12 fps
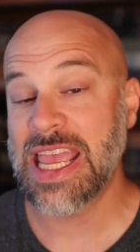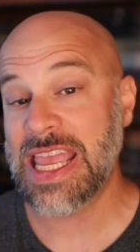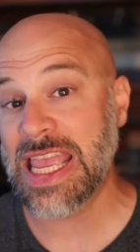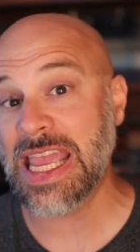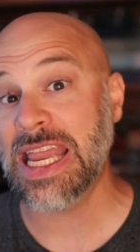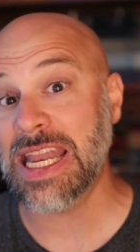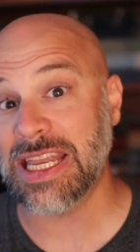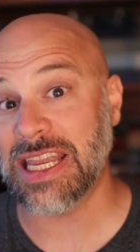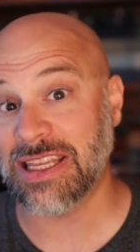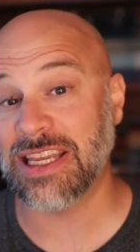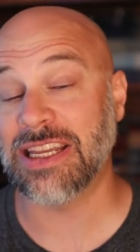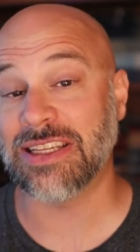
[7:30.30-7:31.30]
in
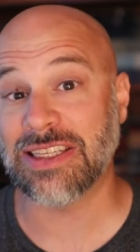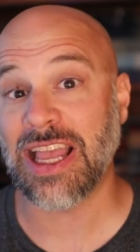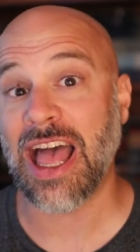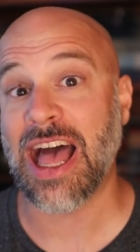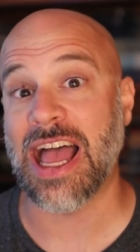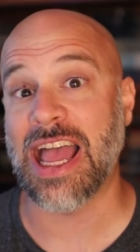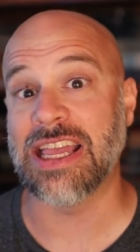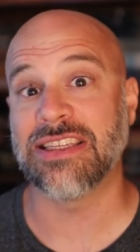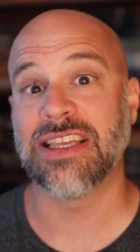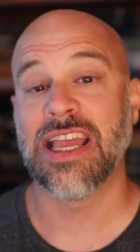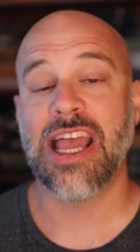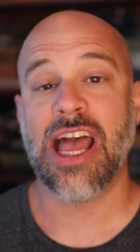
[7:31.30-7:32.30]
the
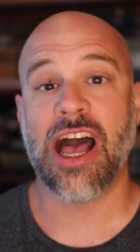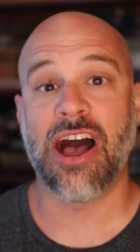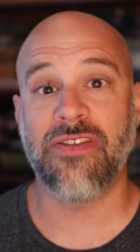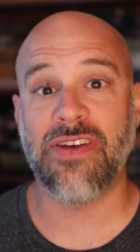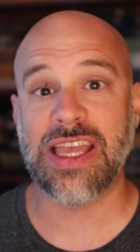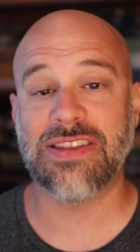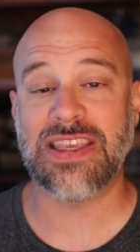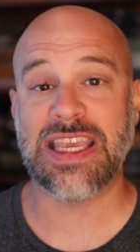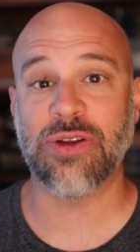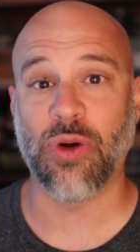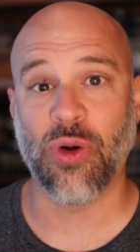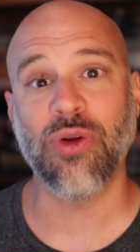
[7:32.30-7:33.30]
disguise of a
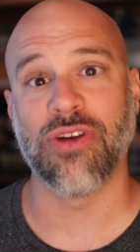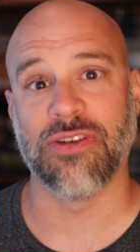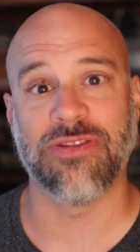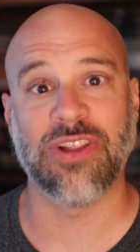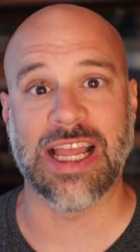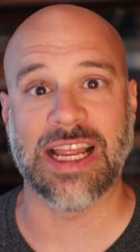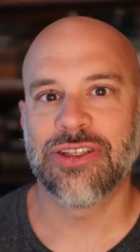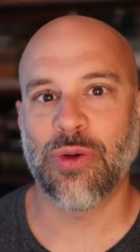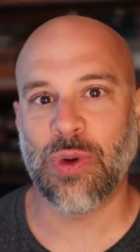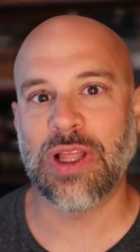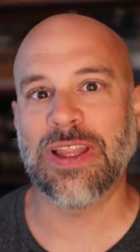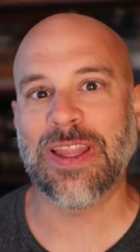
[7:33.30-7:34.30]
teen horror flick. So
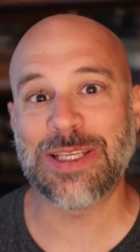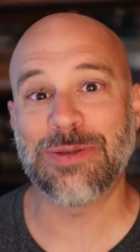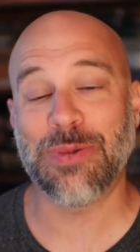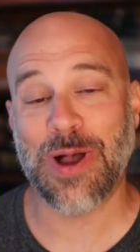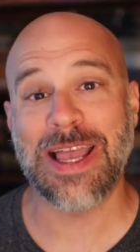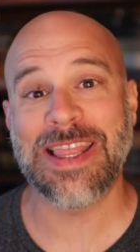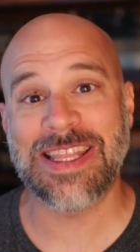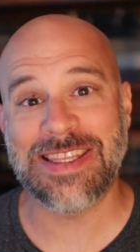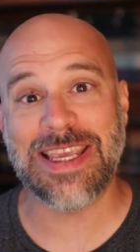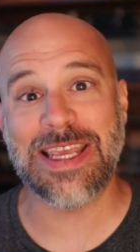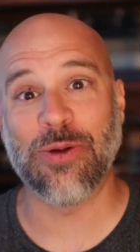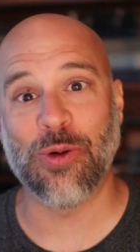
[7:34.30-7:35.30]
what lies behind the
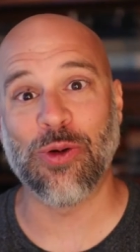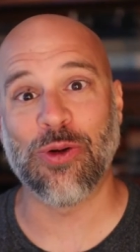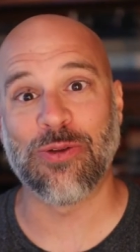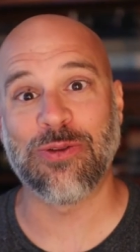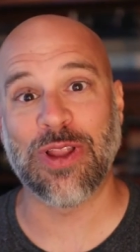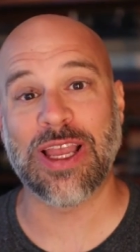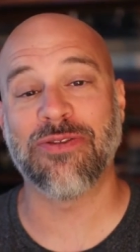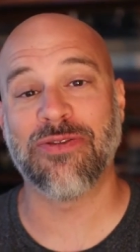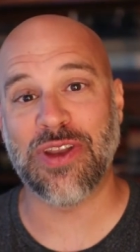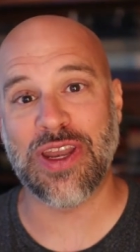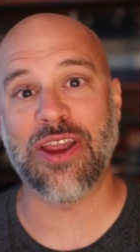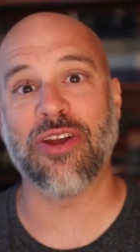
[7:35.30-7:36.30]
teen horror flick
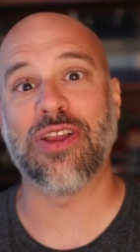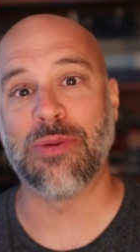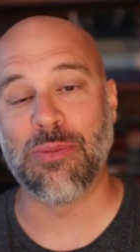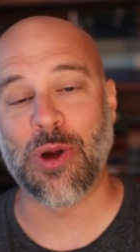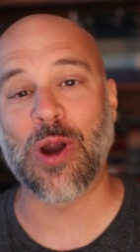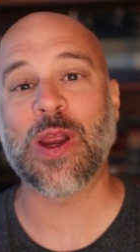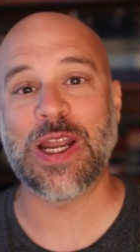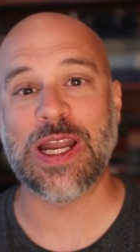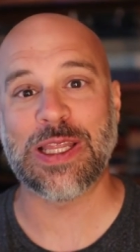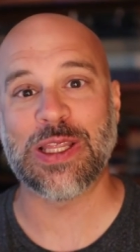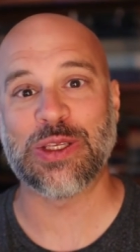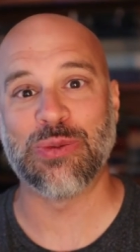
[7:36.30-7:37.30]
veneer in the marketing
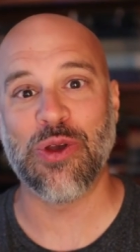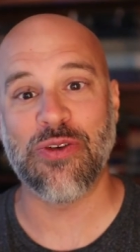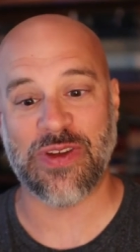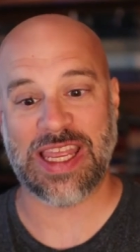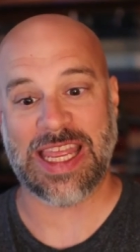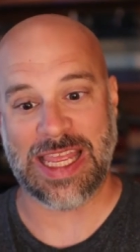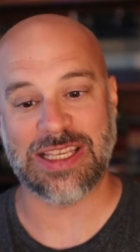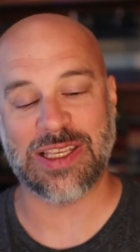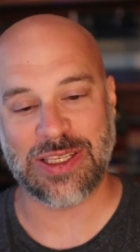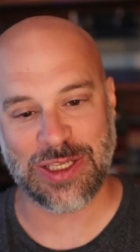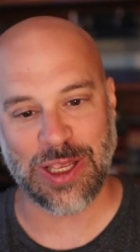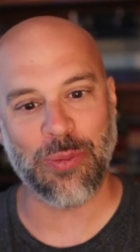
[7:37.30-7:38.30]
of this movie
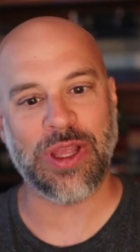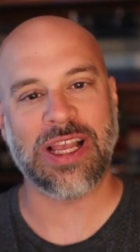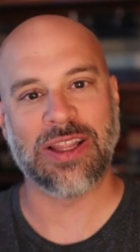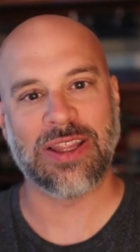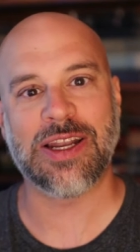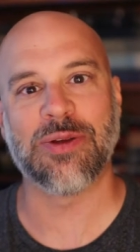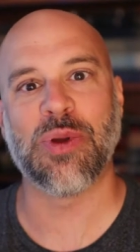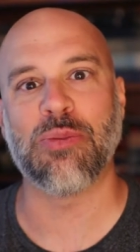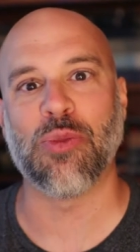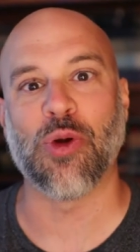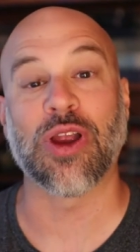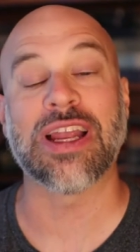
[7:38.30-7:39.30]
is something a little bit
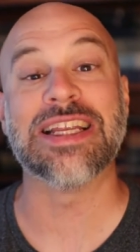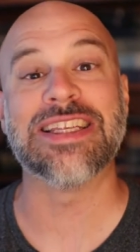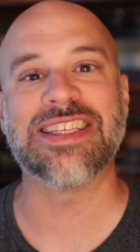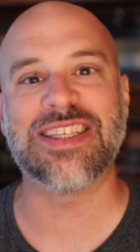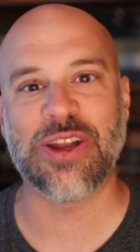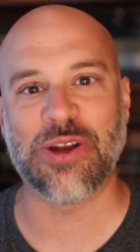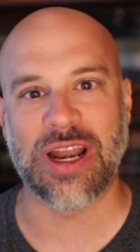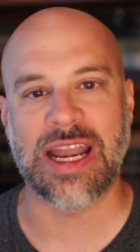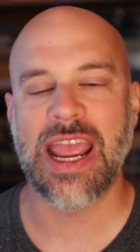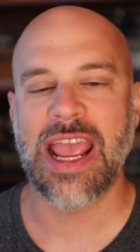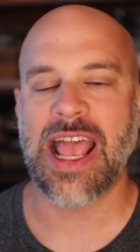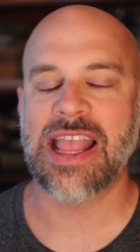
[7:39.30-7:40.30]
more considerate.
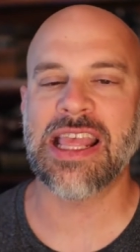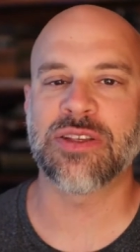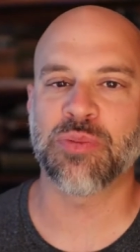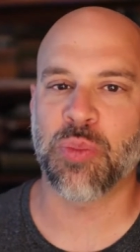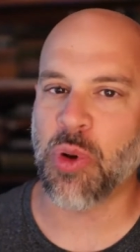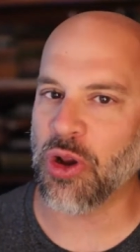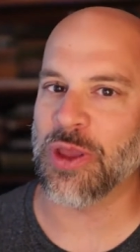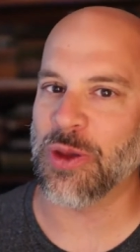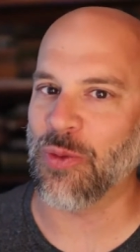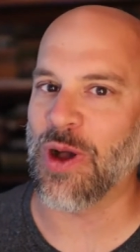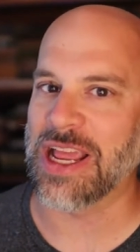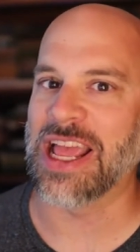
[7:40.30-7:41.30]
And that's partly
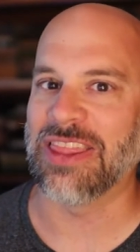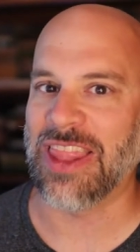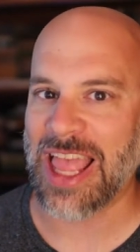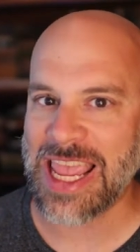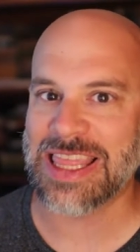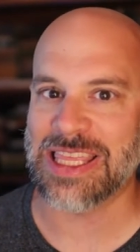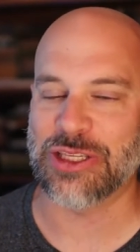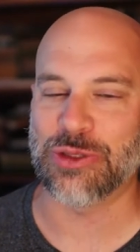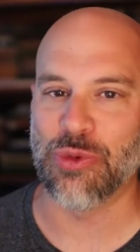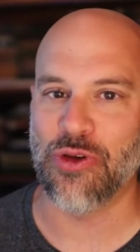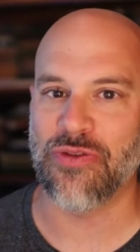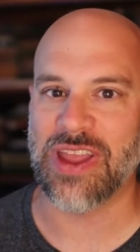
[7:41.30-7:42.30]
why I like this
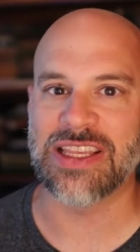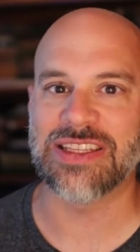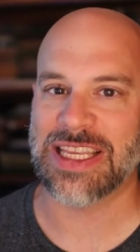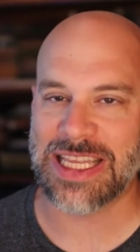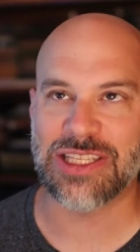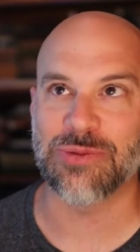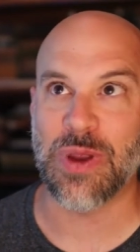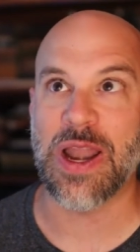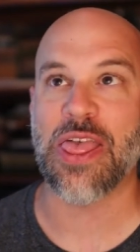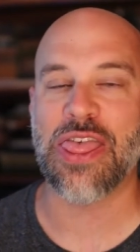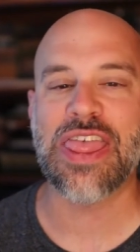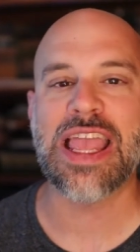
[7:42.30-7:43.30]
movie, is it gets me
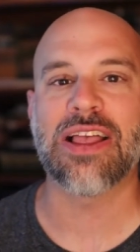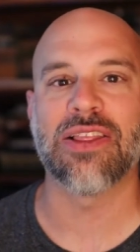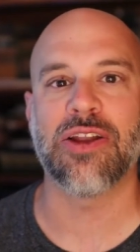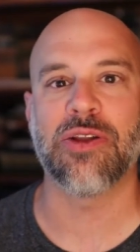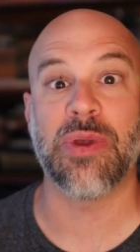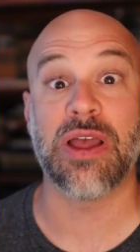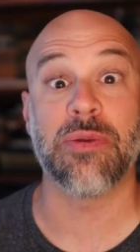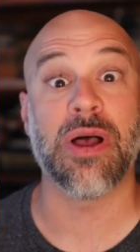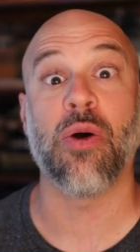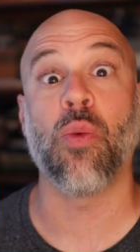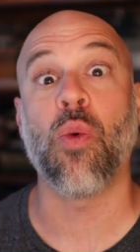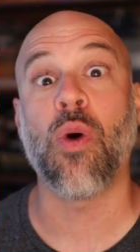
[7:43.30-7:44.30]
to think a little bit
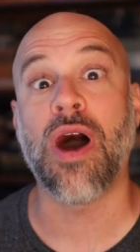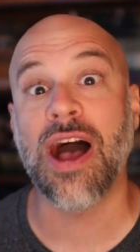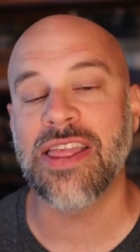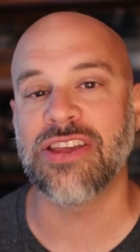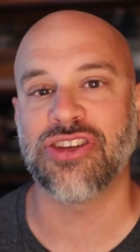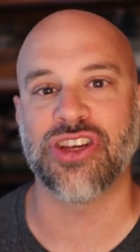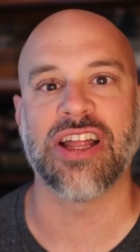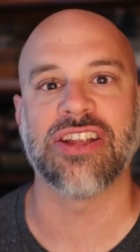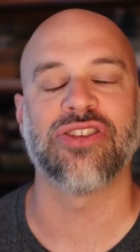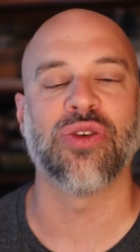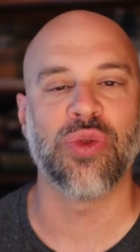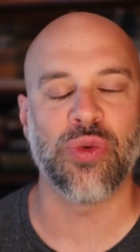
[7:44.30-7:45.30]
about why the
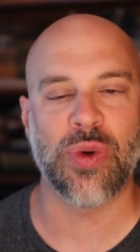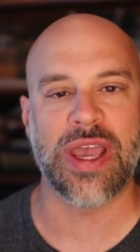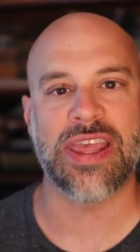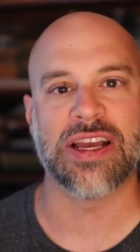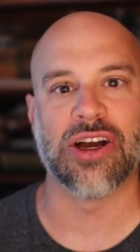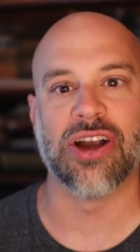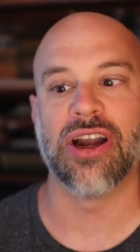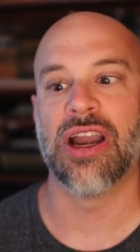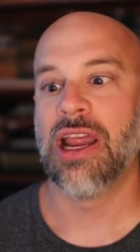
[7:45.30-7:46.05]
shots are the way they are